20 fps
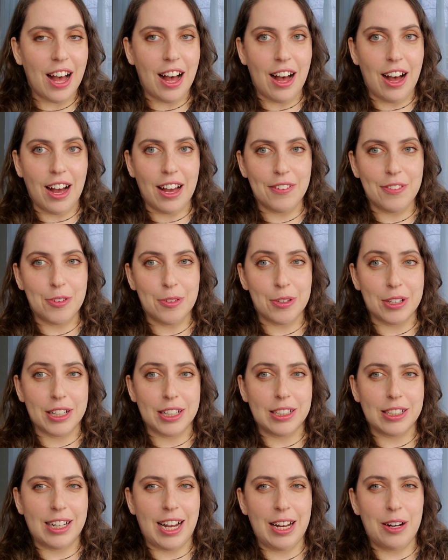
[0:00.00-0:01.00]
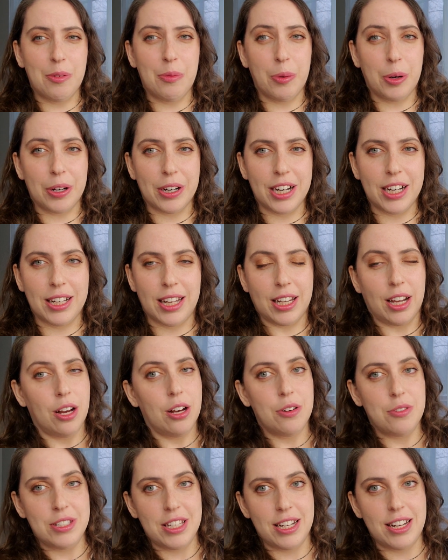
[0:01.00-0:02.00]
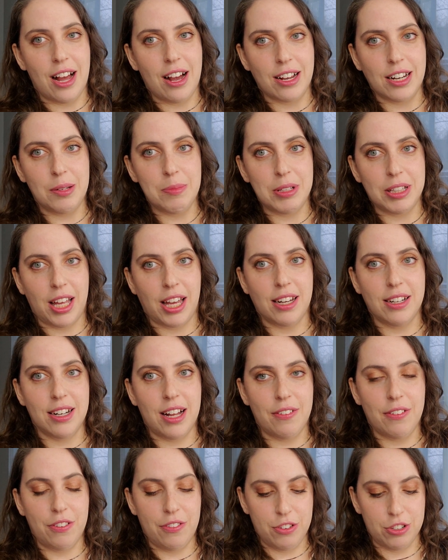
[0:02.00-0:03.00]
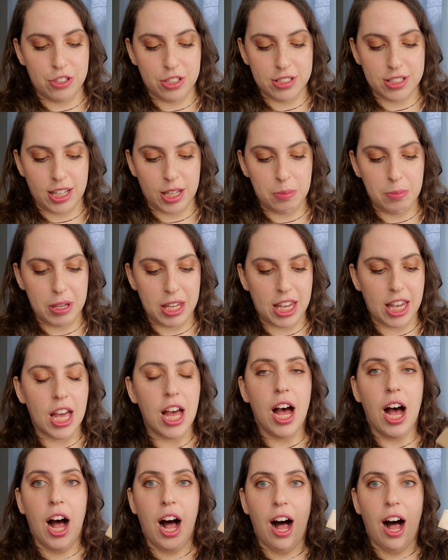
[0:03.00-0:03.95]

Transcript: uh if you were kind of worried like oh is that not going to be light enough if you're just like me